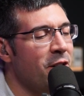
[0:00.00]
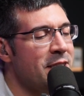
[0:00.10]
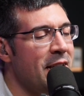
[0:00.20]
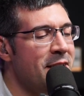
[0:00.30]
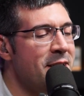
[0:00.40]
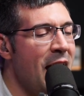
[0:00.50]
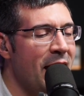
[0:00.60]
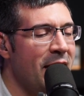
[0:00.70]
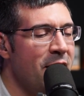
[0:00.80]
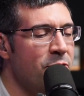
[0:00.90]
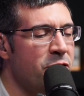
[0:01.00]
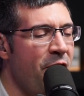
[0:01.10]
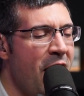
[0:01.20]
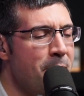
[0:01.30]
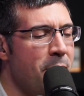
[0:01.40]
because I'm not a huge
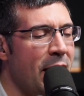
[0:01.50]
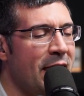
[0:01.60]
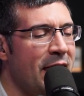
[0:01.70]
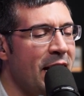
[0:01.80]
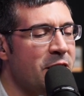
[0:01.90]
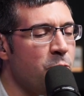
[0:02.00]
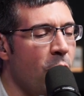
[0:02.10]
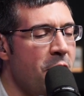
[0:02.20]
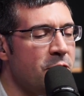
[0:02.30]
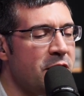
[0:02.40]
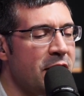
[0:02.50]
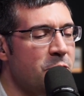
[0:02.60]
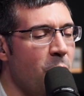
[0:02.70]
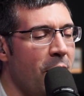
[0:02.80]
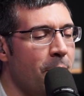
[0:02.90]
fan, but I think it's one of those
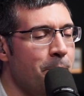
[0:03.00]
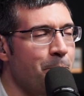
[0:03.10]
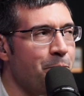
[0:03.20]
things where